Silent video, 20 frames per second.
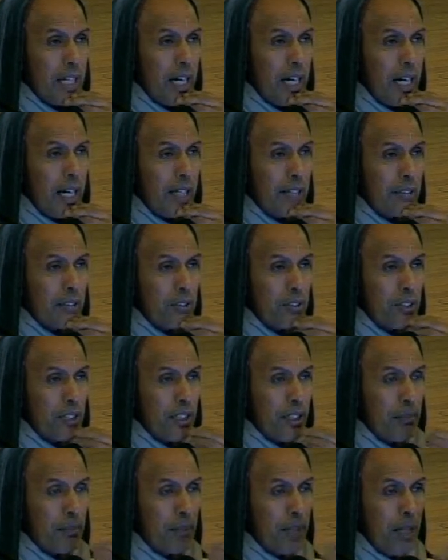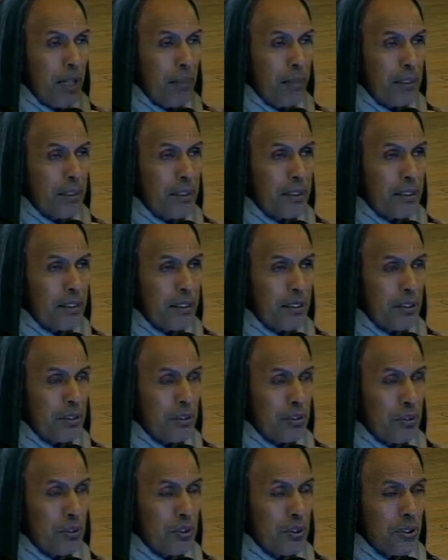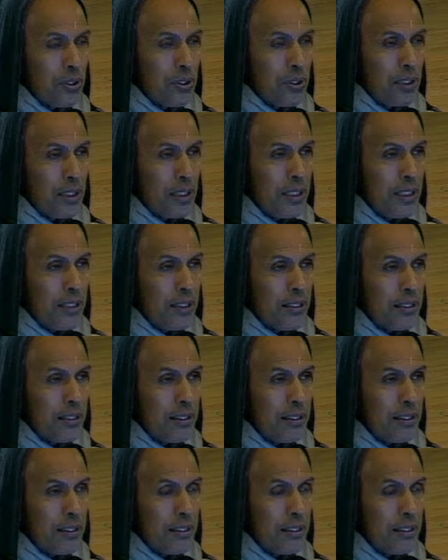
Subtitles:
the heart of Srila Prabhupada's institution is,